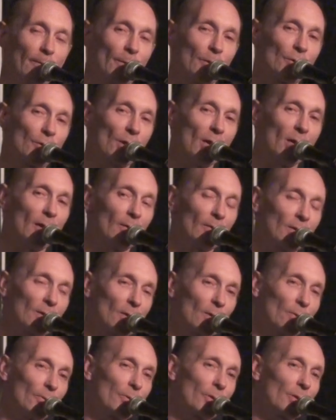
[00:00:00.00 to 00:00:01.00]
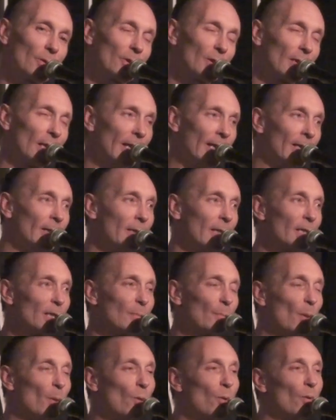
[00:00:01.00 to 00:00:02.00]
for child soldiers, and
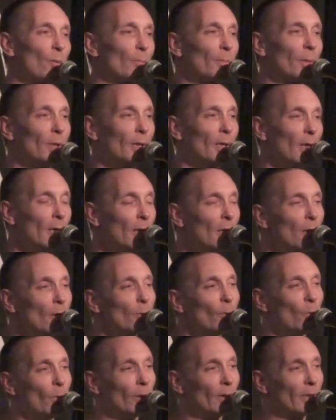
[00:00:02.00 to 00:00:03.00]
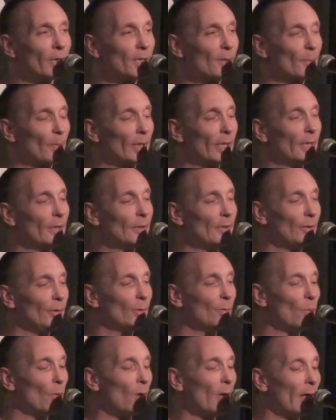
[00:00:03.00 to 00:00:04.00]
this poem will explain
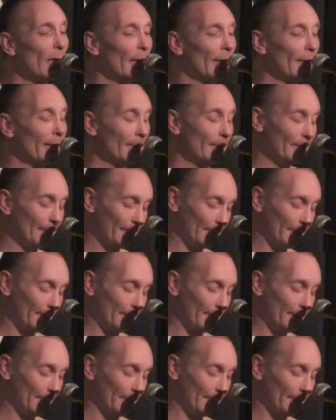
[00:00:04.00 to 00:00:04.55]
to you why.